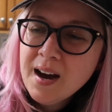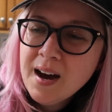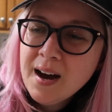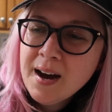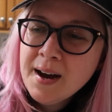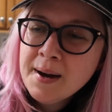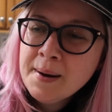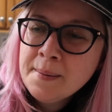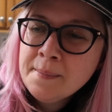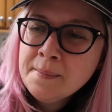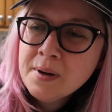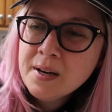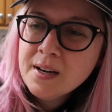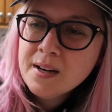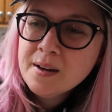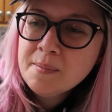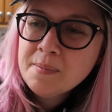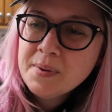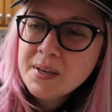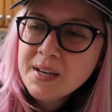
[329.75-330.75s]
um,
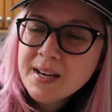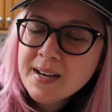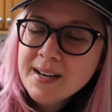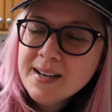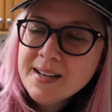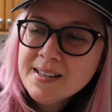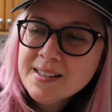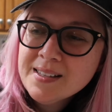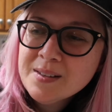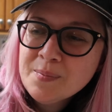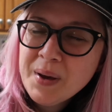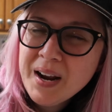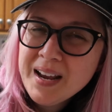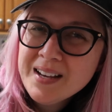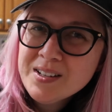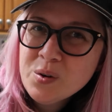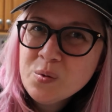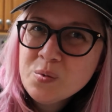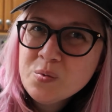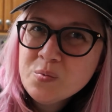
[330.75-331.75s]
because, but
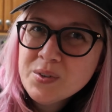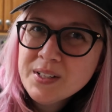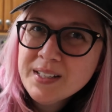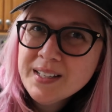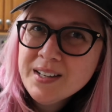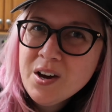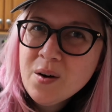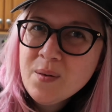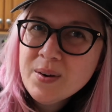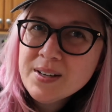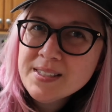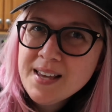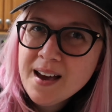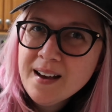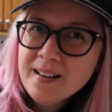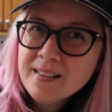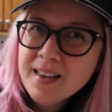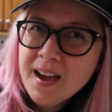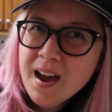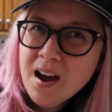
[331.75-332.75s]
I don't really know
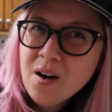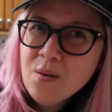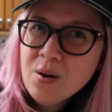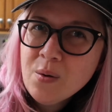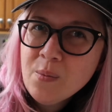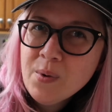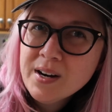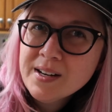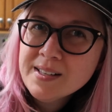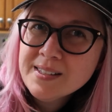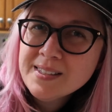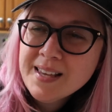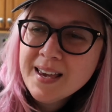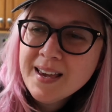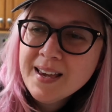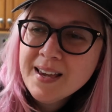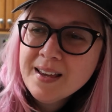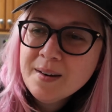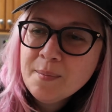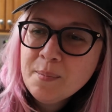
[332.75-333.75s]
exactly how I want to
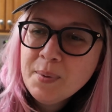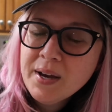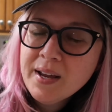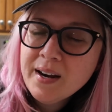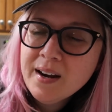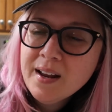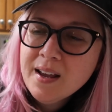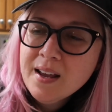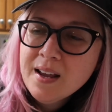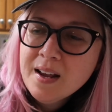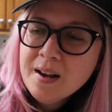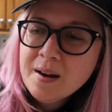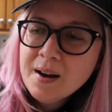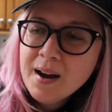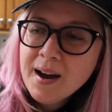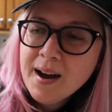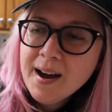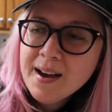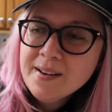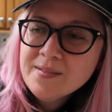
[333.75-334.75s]
say it, but
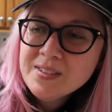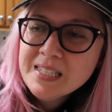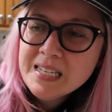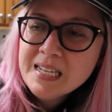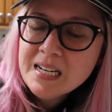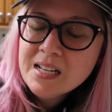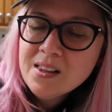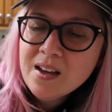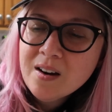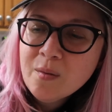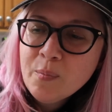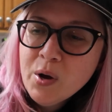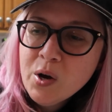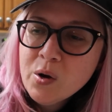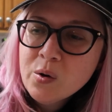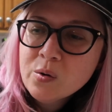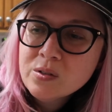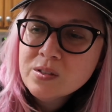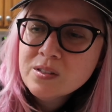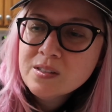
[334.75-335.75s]
I've seen a lot of
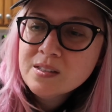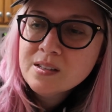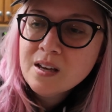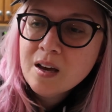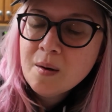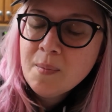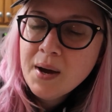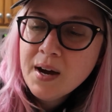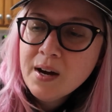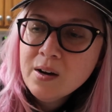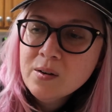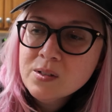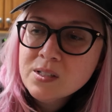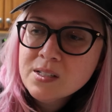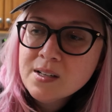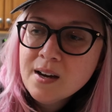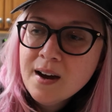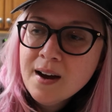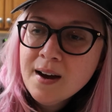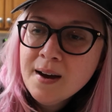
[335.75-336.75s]
posts
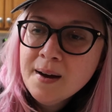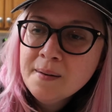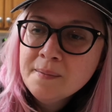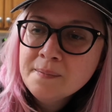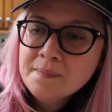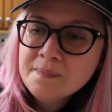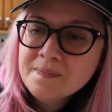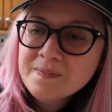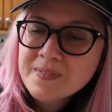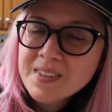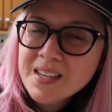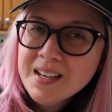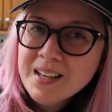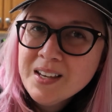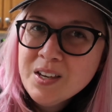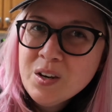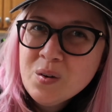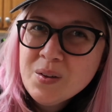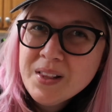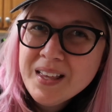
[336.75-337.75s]
about, um,
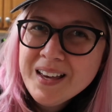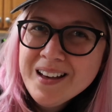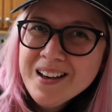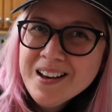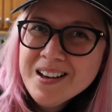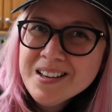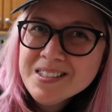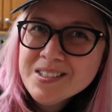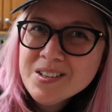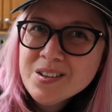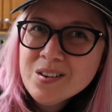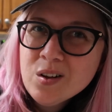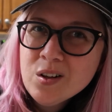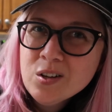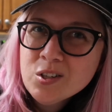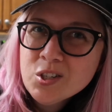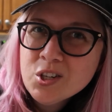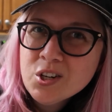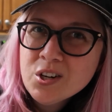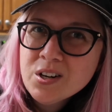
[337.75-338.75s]
you know, like hustle
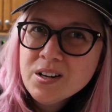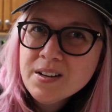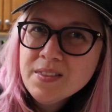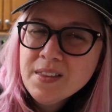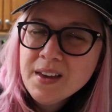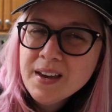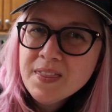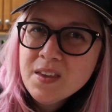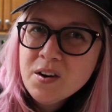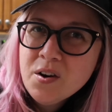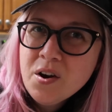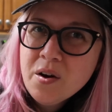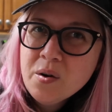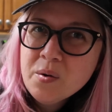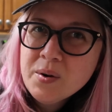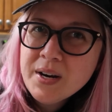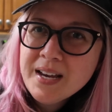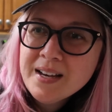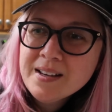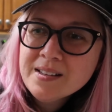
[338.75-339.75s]
culture and like the
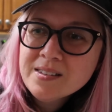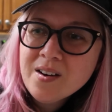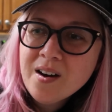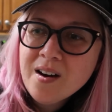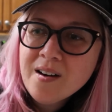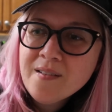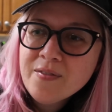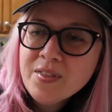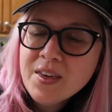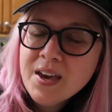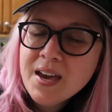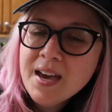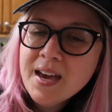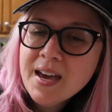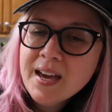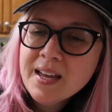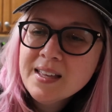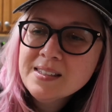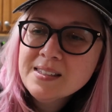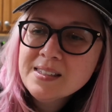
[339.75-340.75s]
no days off
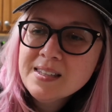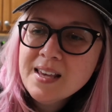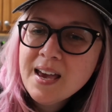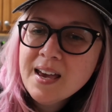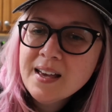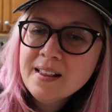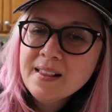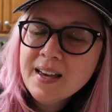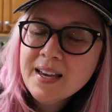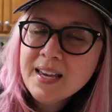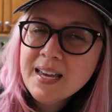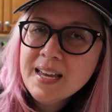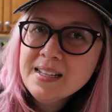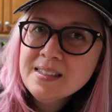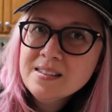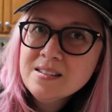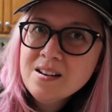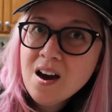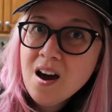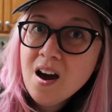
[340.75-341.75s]
thing and saying like
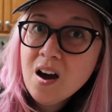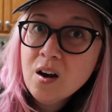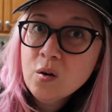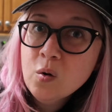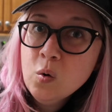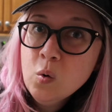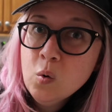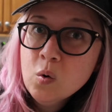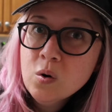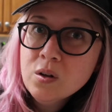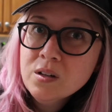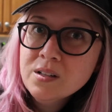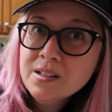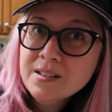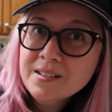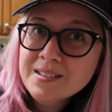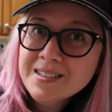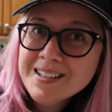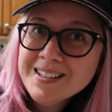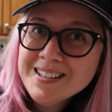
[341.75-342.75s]
it's not
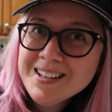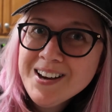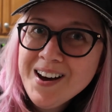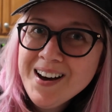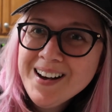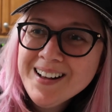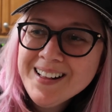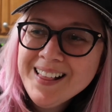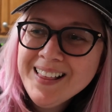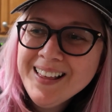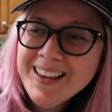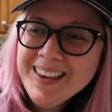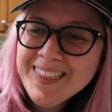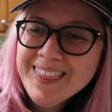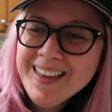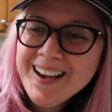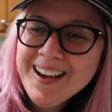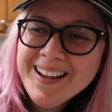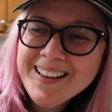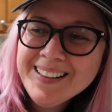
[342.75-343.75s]
cool to talk like
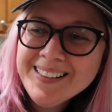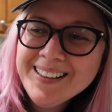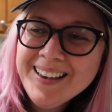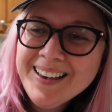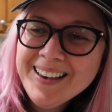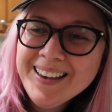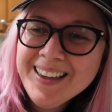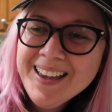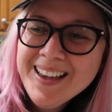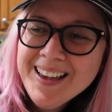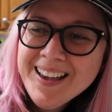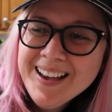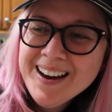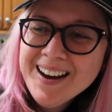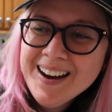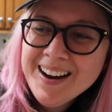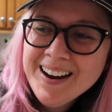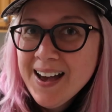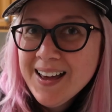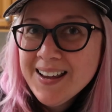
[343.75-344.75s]
that. Like,
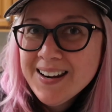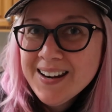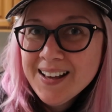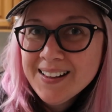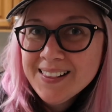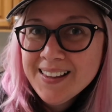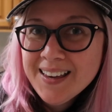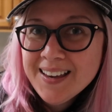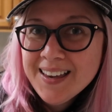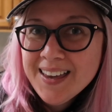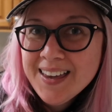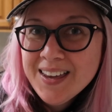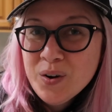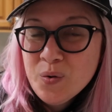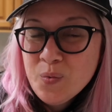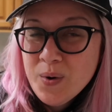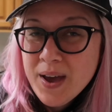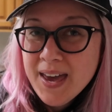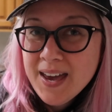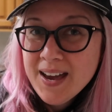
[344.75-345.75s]
and like in a
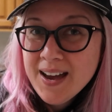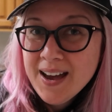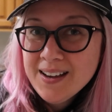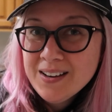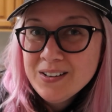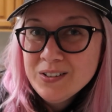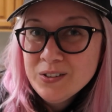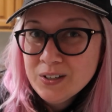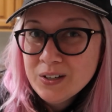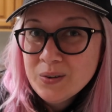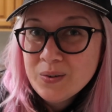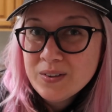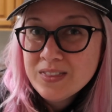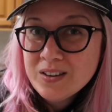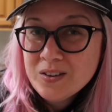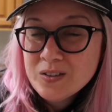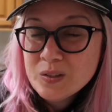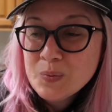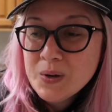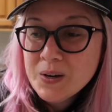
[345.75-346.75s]
way, I agree with
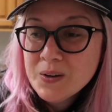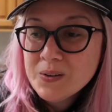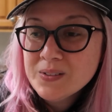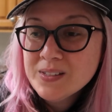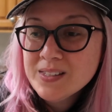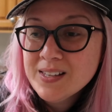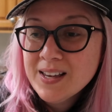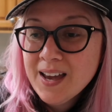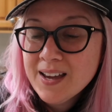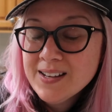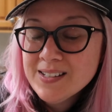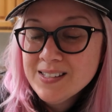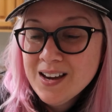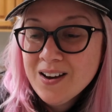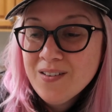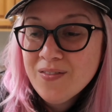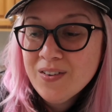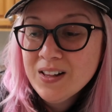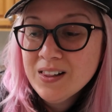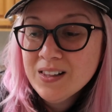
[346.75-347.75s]
those posts. Like, I
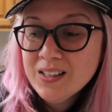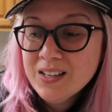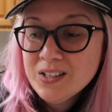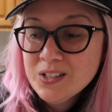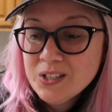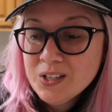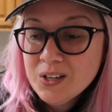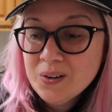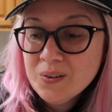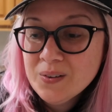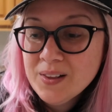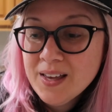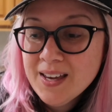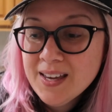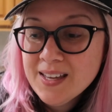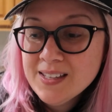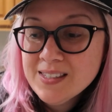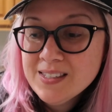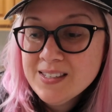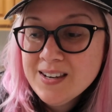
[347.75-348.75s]
definitely do.
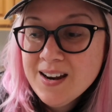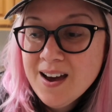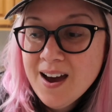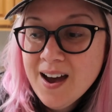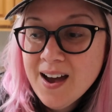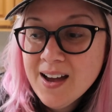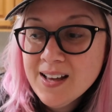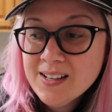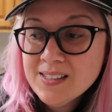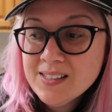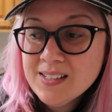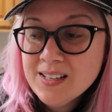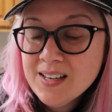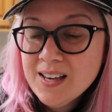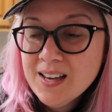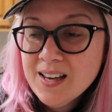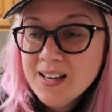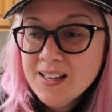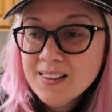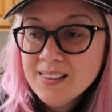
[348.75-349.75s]
Like, it's not
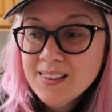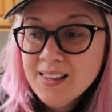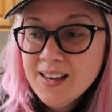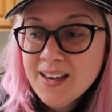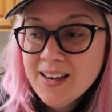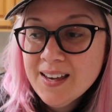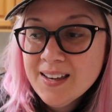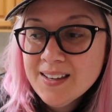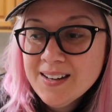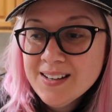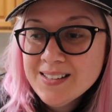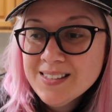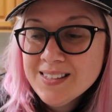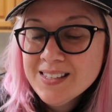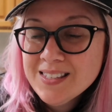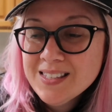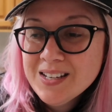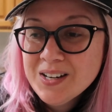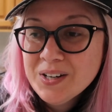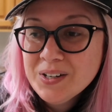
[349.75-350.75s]
like
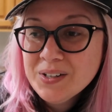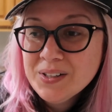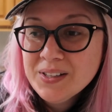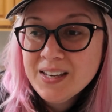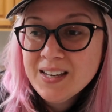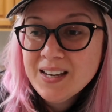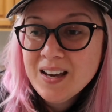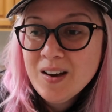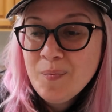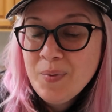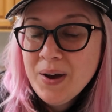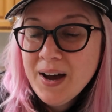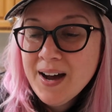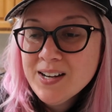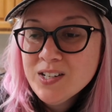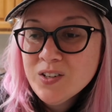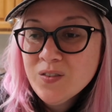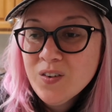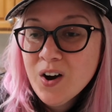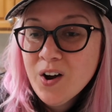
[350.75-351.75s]
necessarily a
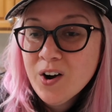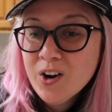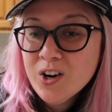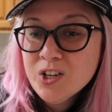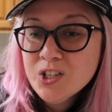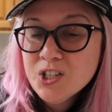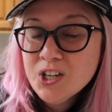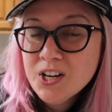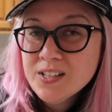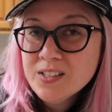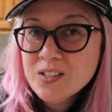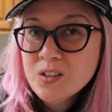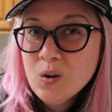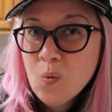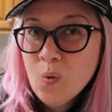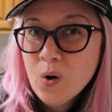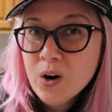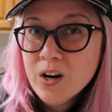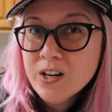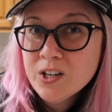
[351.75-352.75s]
badge of honor just to
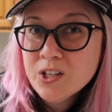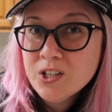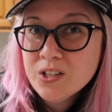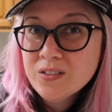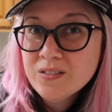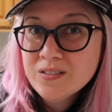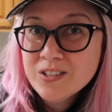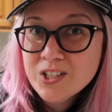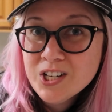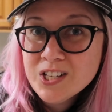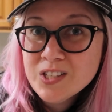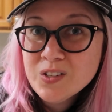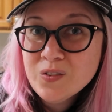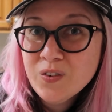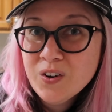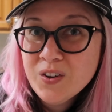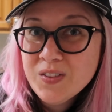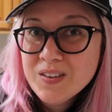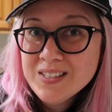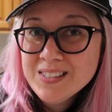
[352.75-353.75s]
work just
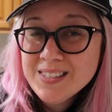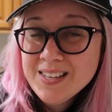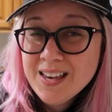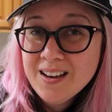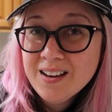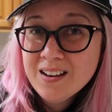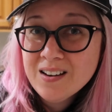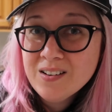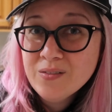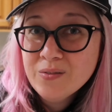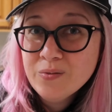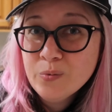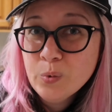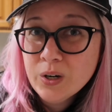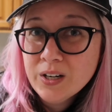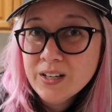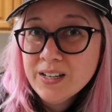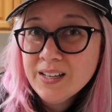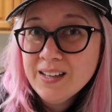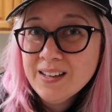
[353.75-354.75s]
for the sake of
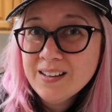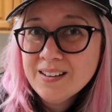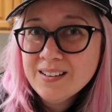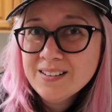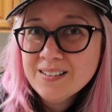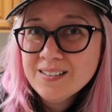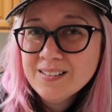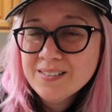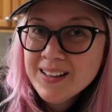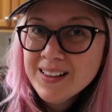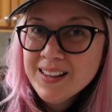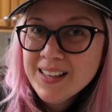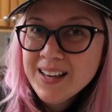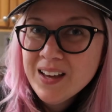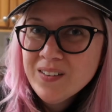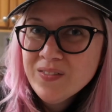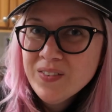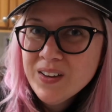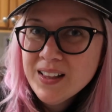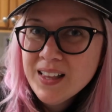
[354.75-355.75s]
working. Like,
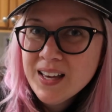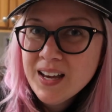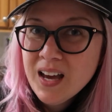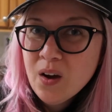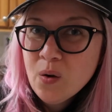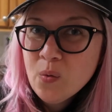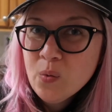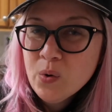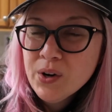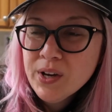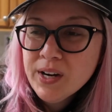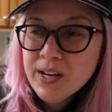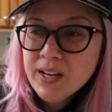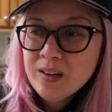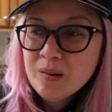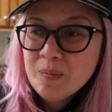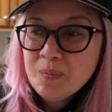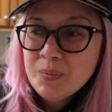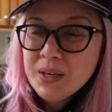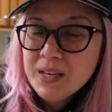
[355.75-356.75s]
I feel like I
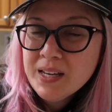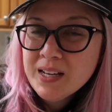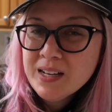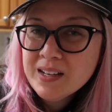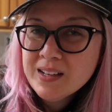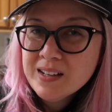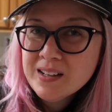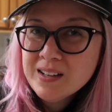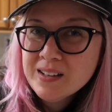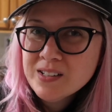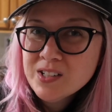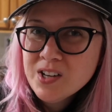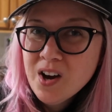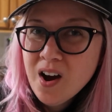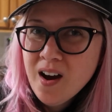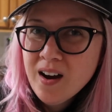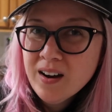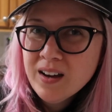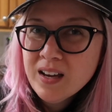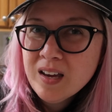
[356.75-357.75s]
wouldn't be
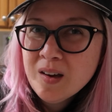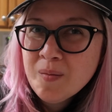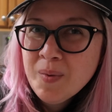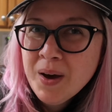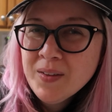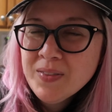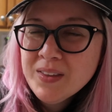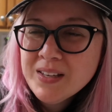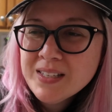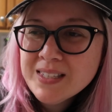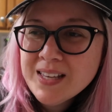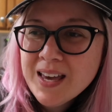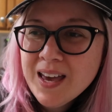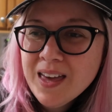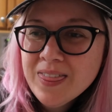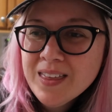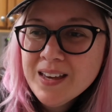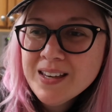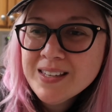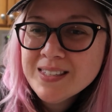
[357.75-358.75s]
talking about this
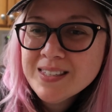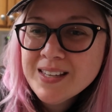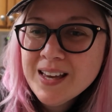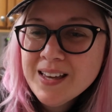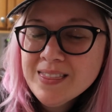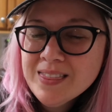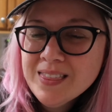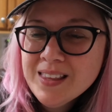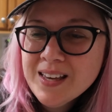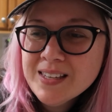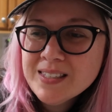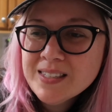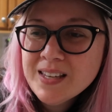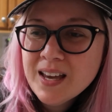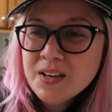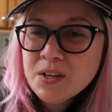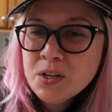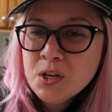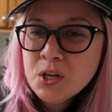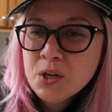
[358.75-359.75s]
like this unless
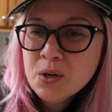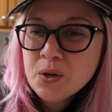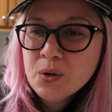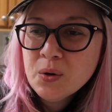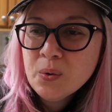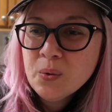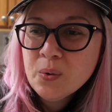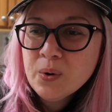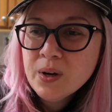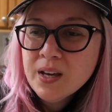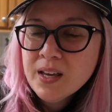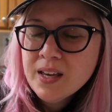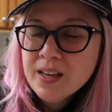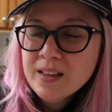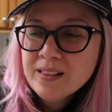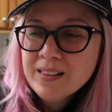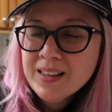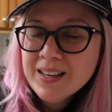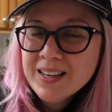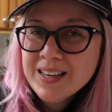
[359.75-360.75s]
I knew
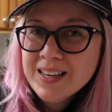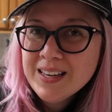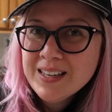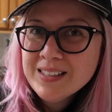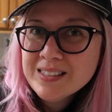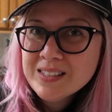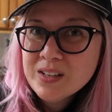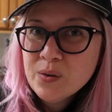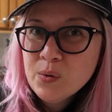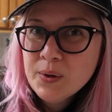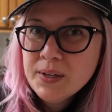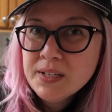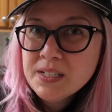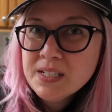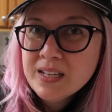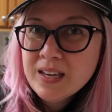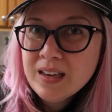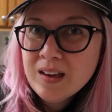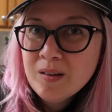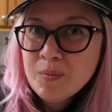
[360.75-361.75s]
like it's going
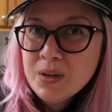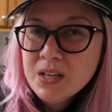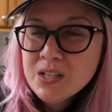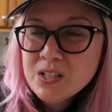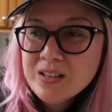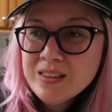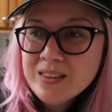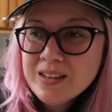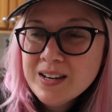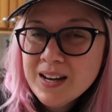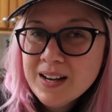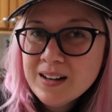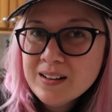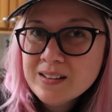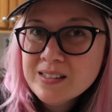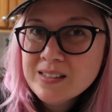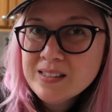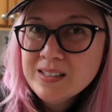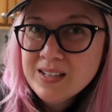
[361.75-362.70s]
to get me to the next